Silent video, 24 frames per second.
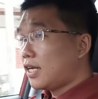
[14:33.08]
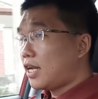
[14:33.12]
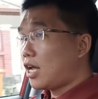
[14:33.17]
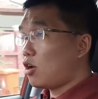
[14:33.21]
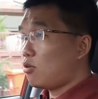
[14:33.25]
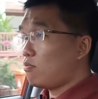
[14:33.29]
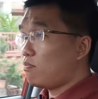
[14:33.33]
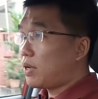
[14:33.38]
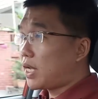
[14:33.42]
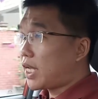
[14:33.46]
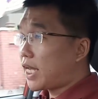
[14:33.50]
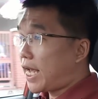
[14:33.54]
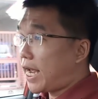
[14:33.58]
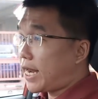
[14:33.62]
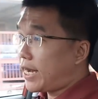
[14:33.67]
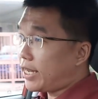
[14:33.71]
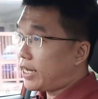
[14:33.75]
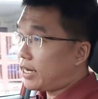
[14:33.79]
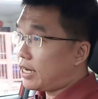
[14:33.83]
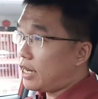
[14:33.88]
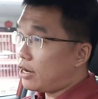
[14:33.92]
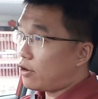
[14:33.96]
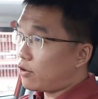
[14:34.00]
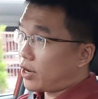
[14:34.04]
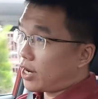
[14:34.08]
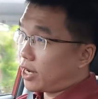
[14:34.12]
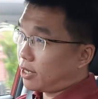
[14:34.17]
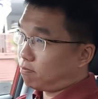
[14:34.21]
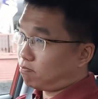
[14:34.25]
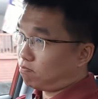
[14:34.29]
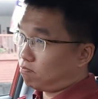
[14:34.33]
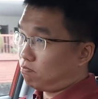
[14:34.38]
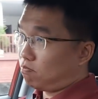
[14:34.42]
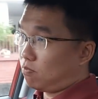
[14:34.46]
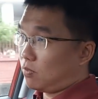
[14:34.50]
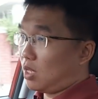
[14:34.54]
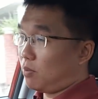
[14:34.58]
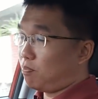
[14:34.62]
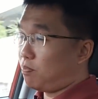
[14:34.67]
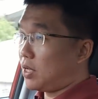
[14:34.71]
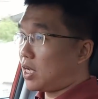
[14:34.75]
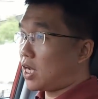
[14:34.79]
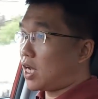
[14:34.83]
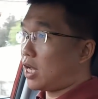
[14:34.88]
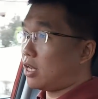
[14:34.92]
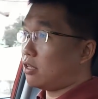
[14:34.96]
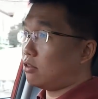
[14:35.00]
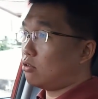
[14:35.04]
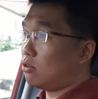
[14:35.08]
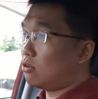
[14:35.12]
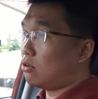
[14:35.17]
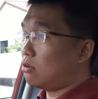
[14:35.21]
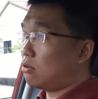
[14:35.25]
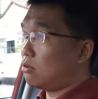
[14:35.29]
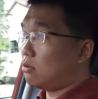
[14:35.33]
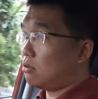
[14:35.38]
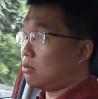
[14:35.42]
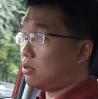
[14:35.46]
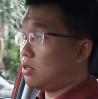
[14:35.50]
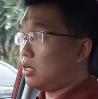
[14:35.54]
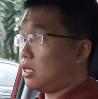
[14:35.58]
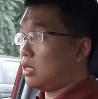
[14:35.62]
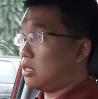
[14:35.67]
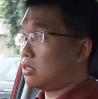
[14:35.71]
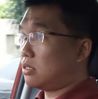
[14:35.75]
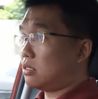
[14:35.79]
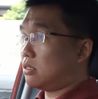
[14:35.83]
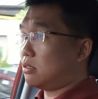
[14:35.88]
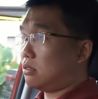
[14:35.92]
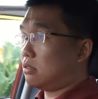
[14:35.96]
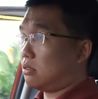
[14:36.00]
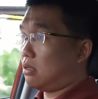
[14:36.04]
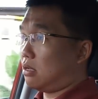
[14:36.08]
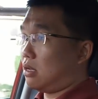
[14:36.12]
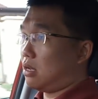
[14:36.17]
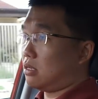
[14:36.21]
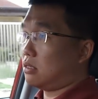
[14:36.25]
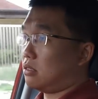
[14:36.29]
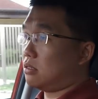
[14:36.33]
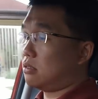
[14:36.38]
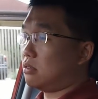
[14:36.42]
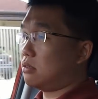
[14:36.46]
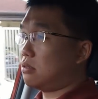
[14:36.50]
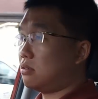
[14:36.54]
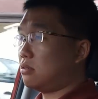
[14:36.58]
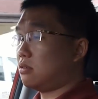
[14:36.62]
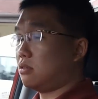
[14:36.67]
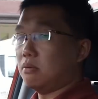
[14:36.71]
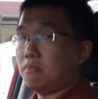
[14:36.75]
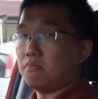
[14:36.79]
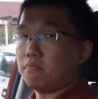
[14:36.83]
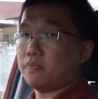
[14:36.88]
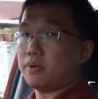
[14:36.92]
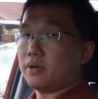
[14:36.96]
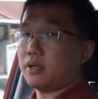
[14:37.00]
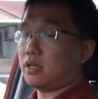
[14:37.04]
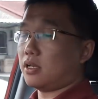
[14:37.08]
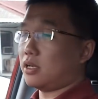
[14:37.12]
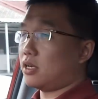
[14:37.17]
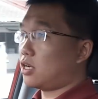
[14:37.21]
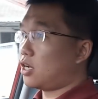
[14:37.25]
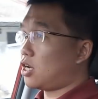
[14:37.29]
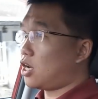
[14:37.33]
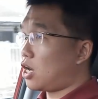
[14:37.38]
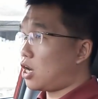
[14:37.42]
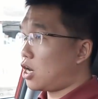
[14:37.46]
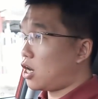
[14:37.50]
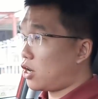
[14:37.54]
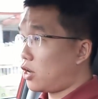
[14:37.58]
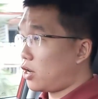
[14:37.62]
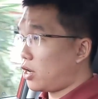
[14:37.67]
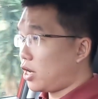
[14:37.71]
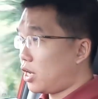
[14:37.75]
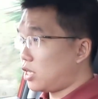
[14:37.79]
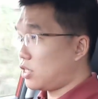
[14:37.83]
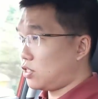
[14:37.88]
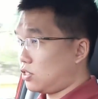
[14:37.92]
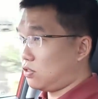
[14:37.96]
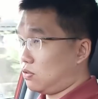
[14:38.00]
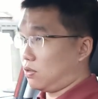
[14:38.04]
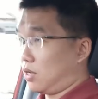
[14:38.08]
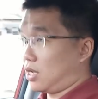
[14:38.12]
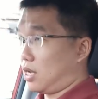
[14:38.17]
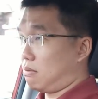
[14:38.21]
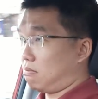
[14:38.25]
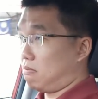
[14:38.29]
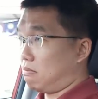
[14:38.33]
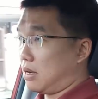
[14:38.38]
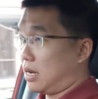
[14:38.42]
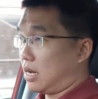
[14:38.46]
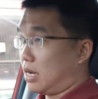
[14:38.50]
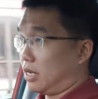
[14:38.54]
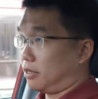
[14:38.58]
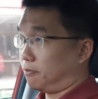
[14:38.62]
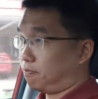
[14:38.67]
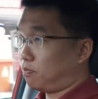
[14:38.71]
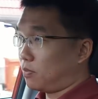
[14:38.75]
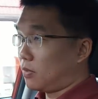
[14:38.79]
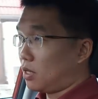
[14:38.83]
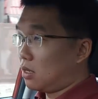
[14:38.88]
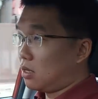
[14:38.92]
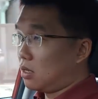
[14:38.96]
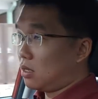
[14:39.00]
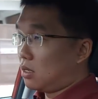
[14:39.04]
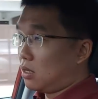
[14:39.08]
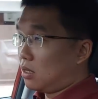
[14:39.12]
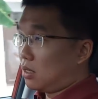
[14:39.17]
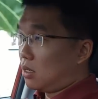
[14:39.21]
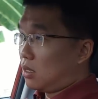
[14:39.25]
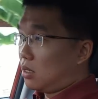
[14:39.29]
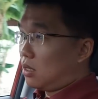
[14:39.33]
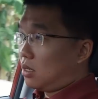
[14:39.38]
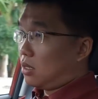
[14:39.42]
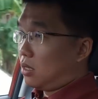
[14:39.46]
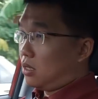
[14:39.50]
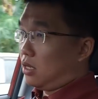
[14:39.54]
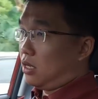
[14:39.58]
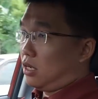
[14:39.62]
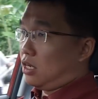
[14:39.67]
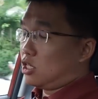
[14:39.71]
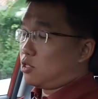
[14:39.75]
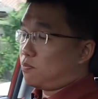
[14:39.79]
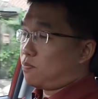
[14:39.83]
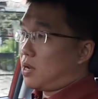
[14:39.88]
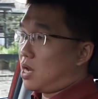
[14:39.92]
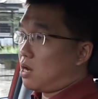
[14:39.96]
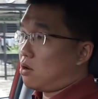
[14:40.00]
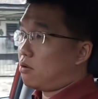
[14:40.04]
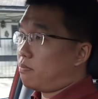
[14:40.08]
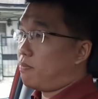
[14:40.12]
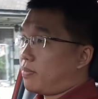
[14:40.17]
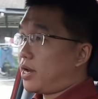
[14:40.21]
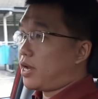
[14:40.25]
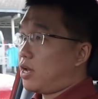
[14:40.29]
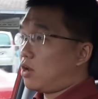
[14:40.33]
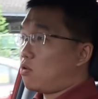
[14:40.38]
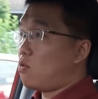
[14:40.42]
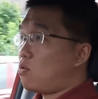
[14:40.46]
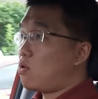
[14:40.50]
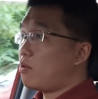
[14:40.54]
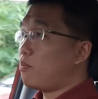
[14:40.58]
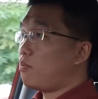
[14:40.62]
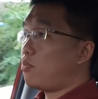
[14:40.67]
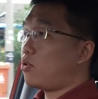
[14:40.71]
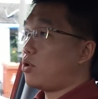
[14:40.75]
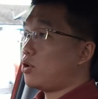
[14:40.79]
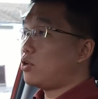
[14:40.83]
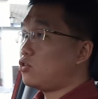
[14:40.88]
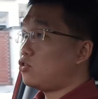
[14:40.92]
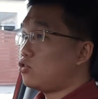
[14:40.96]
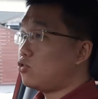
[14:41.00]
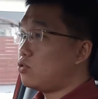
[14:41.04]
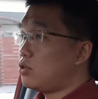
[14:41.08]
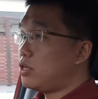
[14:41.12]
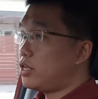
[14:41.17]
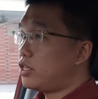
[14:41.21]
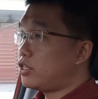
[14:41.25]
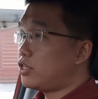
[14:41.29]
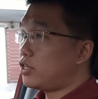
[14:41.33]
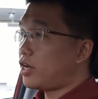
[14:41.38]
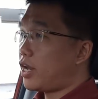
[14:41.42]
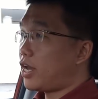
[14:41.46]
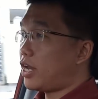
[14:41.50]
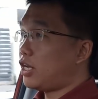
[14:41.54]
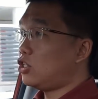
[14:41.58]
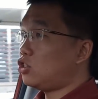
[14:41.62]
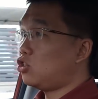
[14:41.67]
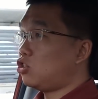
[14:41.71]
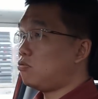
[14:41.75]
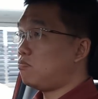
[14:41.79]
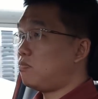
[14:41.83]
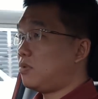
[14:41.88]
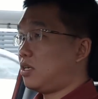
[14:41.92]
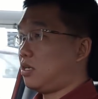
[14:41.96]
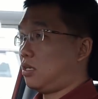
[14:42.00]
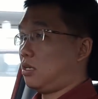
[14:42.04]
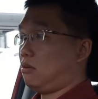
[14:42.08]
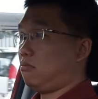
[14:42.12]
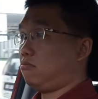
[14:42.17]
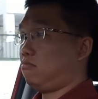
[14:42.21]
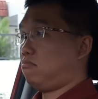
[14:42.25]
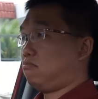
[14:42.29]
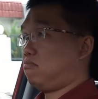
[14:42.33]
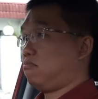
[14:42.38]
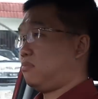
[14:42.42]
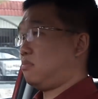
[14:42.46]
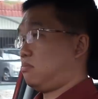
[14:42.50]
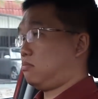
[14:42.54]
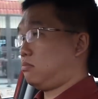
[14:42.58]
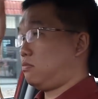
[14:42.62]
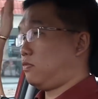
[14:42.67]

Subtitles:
Now, mechanically, right, the Picanto is as simple a car as you can buy. It is powered by a 1.2-liter engine, making